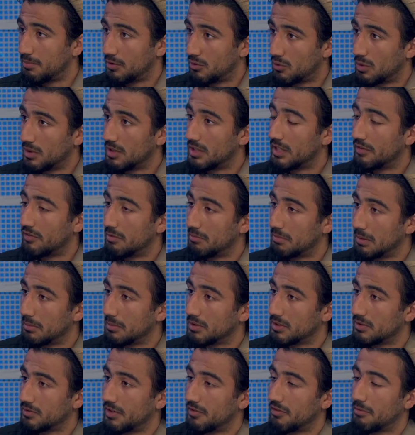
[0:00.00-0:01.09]
between different
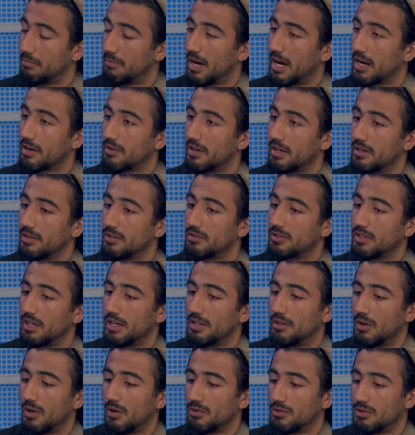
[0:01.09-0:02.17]
peoples of different backgrounds,
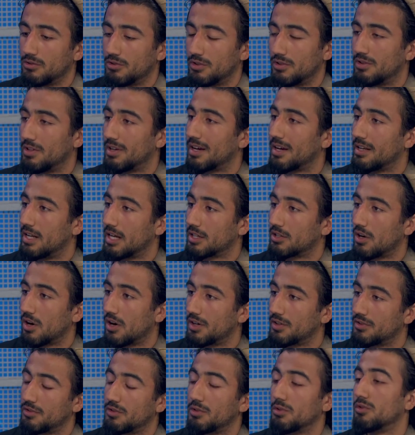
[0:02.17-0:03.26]
and also just to connect
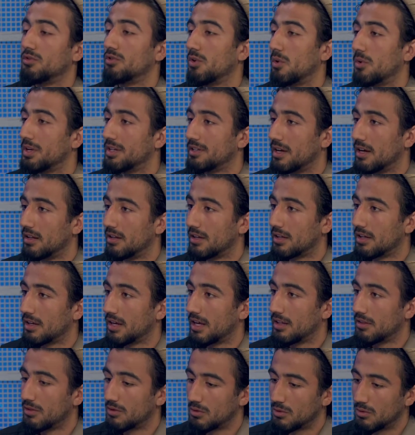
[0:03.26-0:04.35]
hearts through storytelling
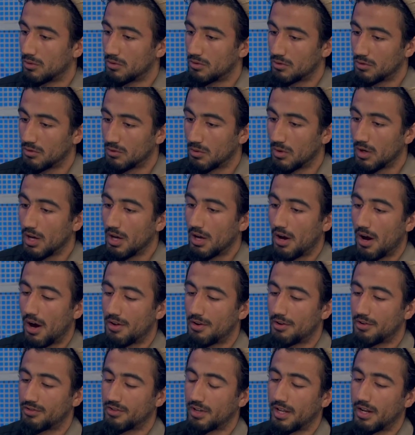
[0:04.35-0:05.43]
and through through
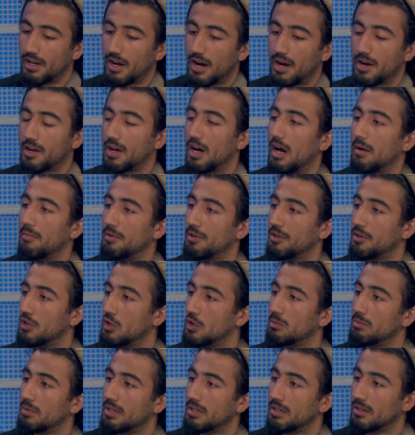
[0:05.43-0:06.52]
understanding our common
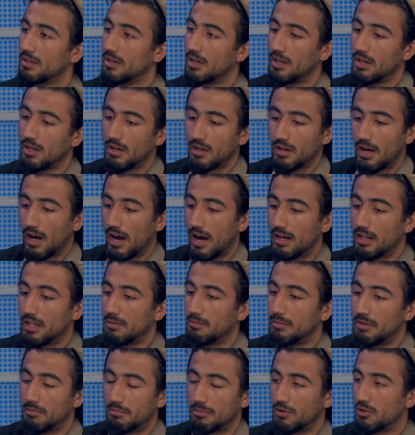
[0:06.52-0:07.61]
human
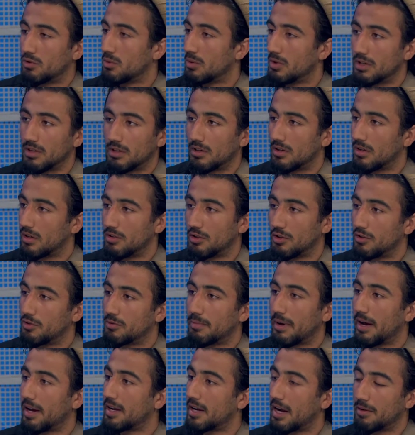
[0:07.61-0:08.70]
element between,
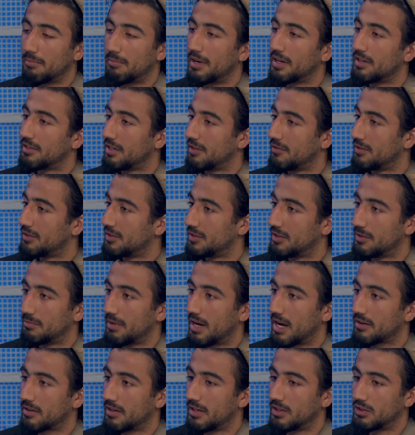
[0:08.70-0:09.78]
despite our differences in
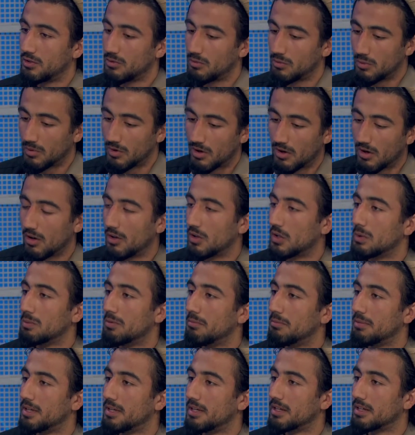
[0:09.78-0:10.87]
backgrounds, we're all
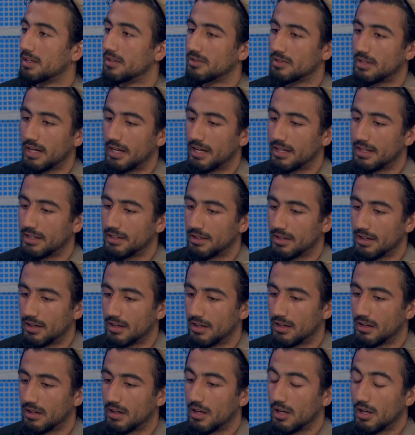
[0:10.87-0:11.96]
human beings, and
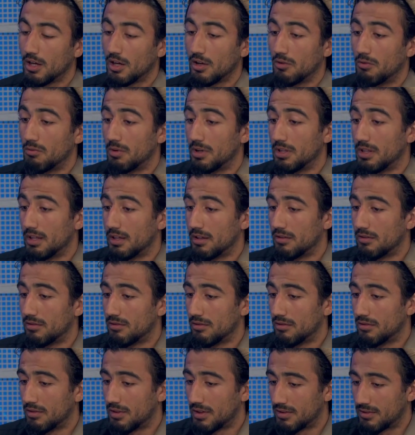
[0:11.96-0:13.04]
uh, really
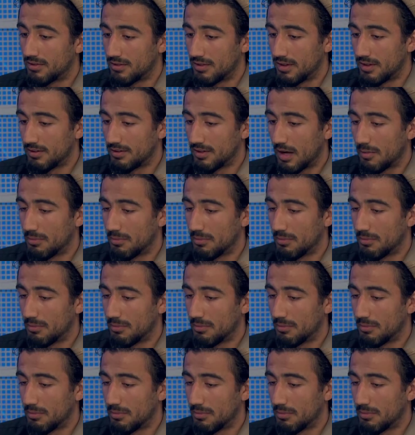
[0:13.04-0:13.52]
this this